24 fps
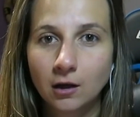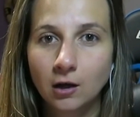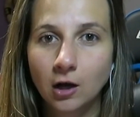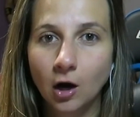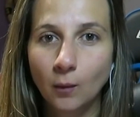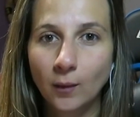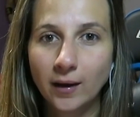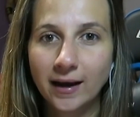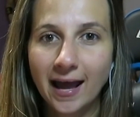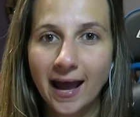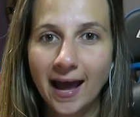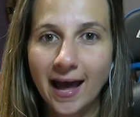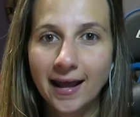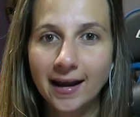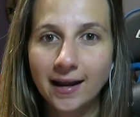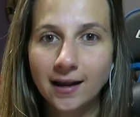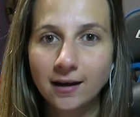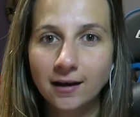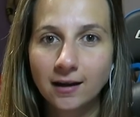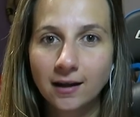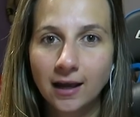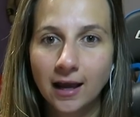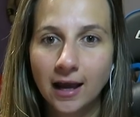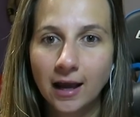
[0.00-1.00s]
Going at
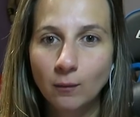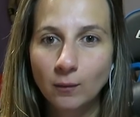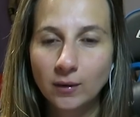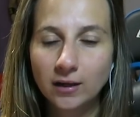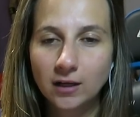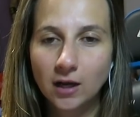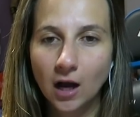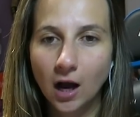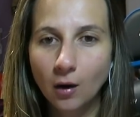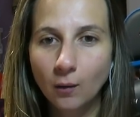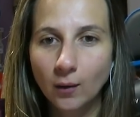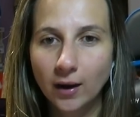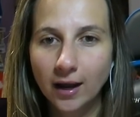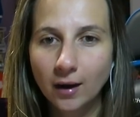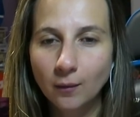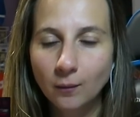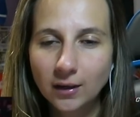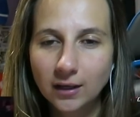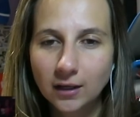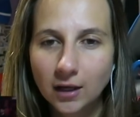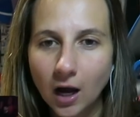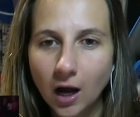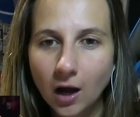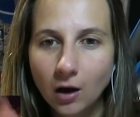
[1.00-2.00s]
it. Here we go, here
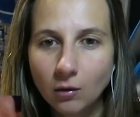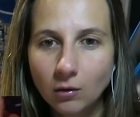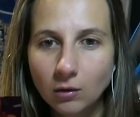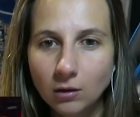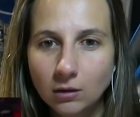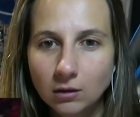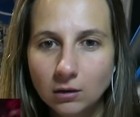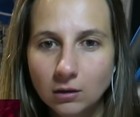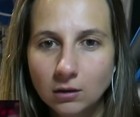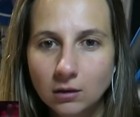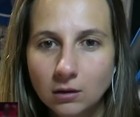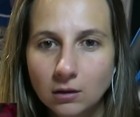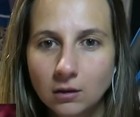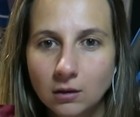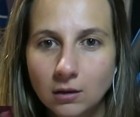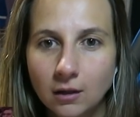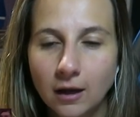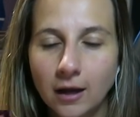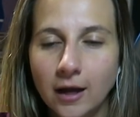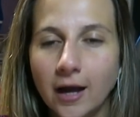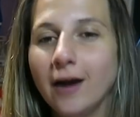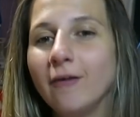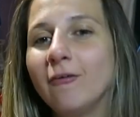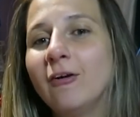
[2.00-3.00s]
we go.
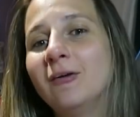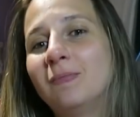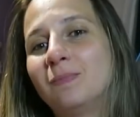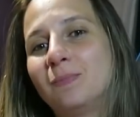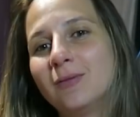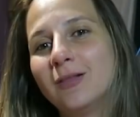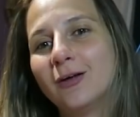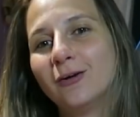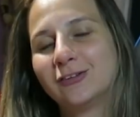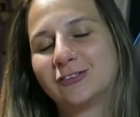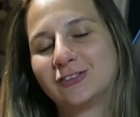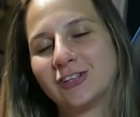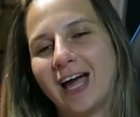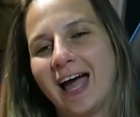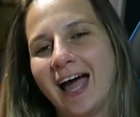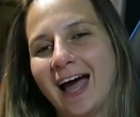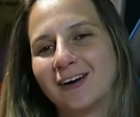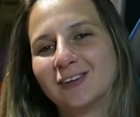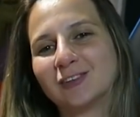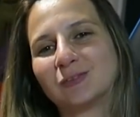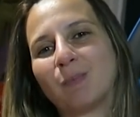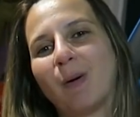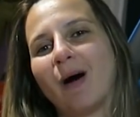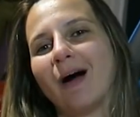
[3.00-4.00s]
Eric Lucha
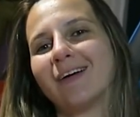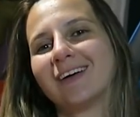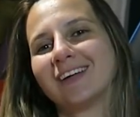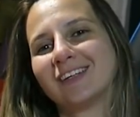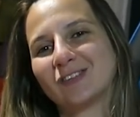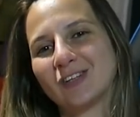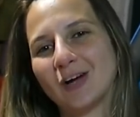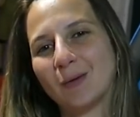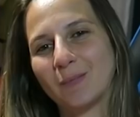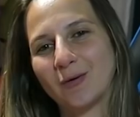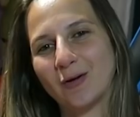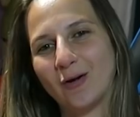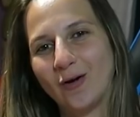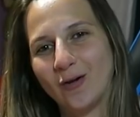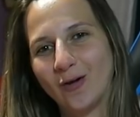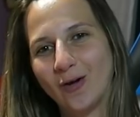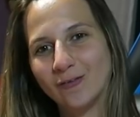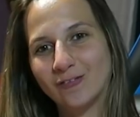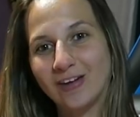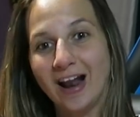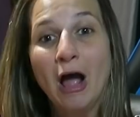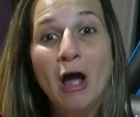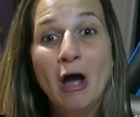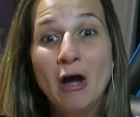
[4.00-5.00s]
house party jumping all
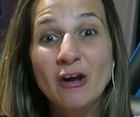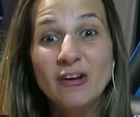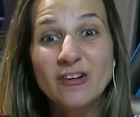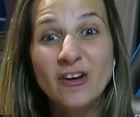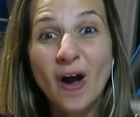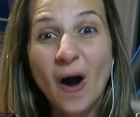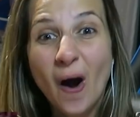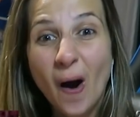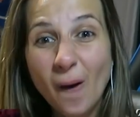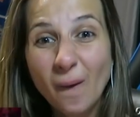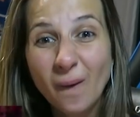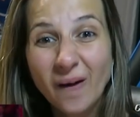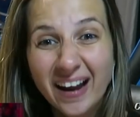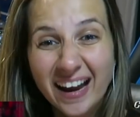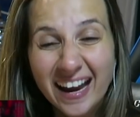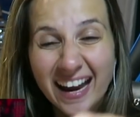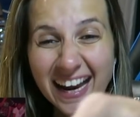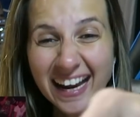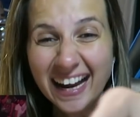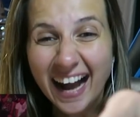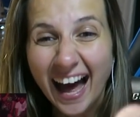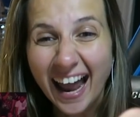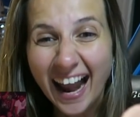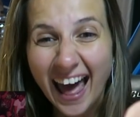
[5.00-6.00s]
over. Yo,
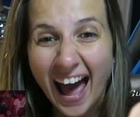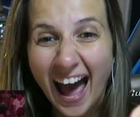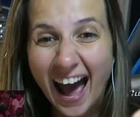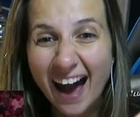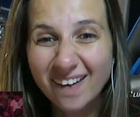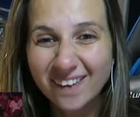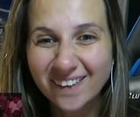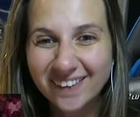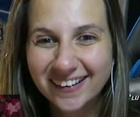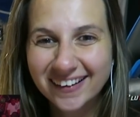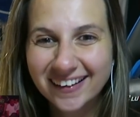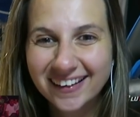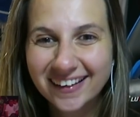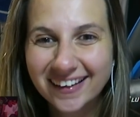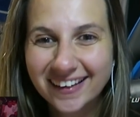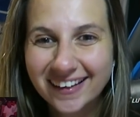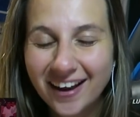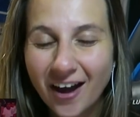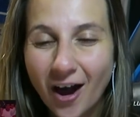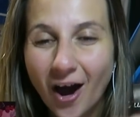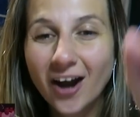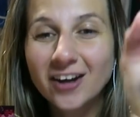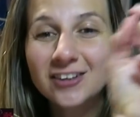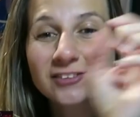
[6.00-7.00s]
he got out.
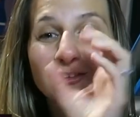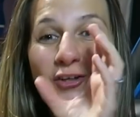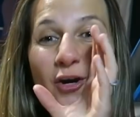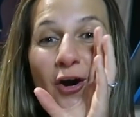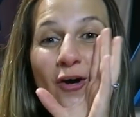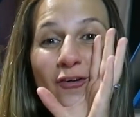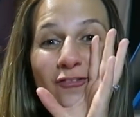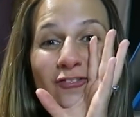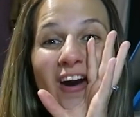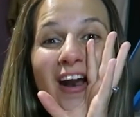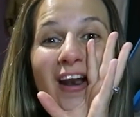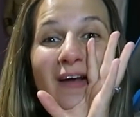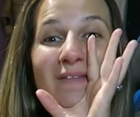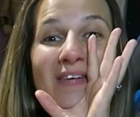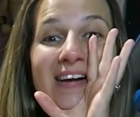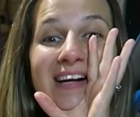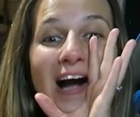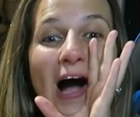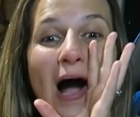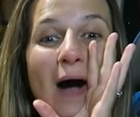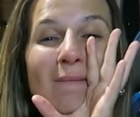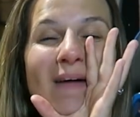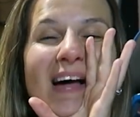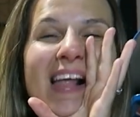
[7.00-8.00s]
Our running
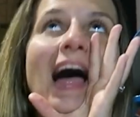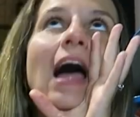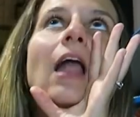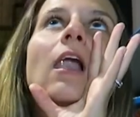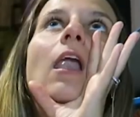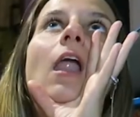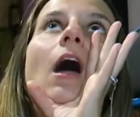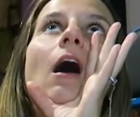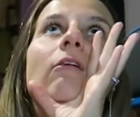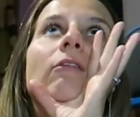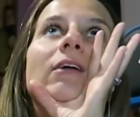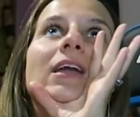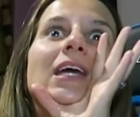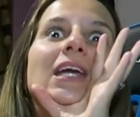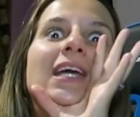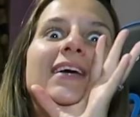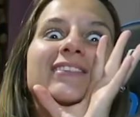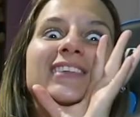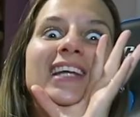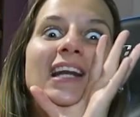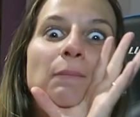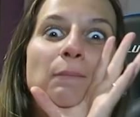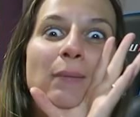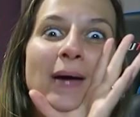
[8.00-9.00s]
with Carmella. I love when he
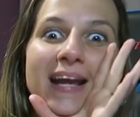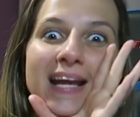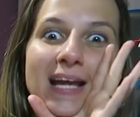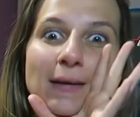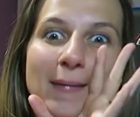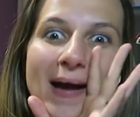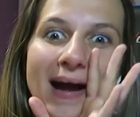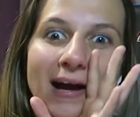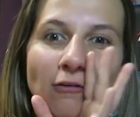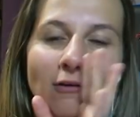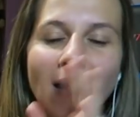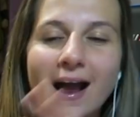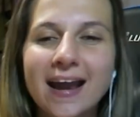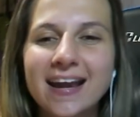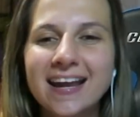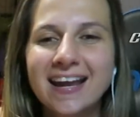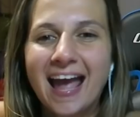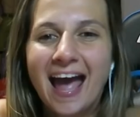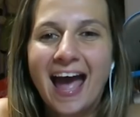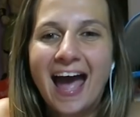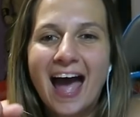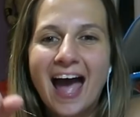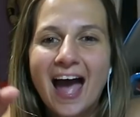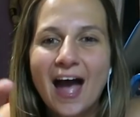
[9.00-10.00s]
gives on a piggyback ride.
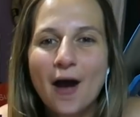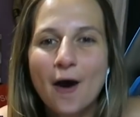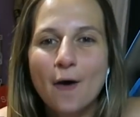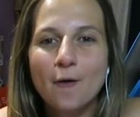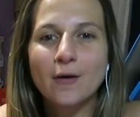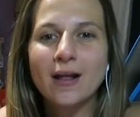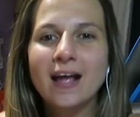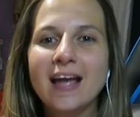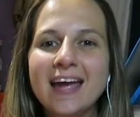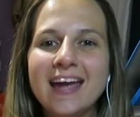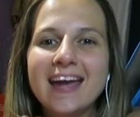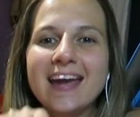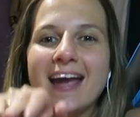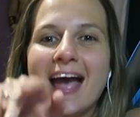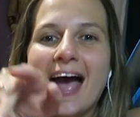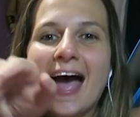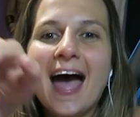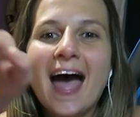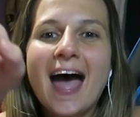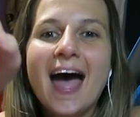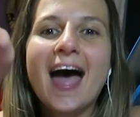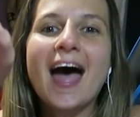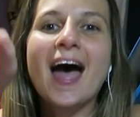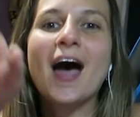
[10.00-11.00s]
He out. He
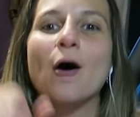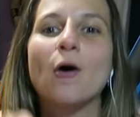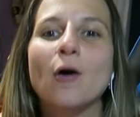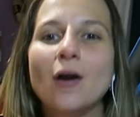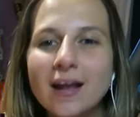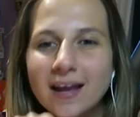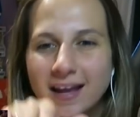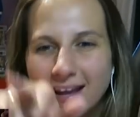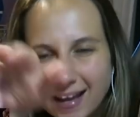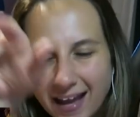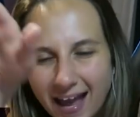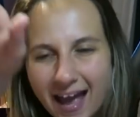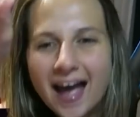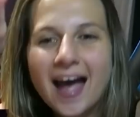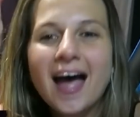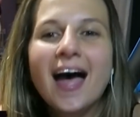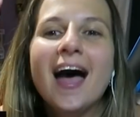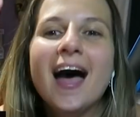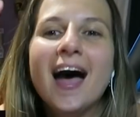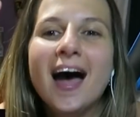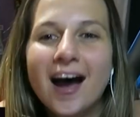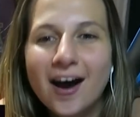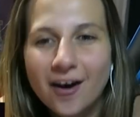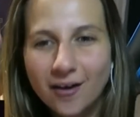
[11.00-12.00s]
out. He
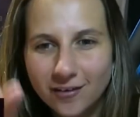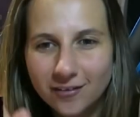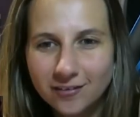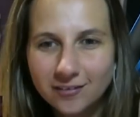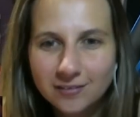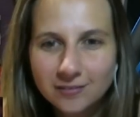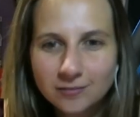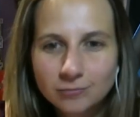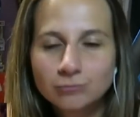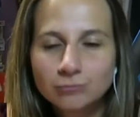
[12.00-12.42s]
out.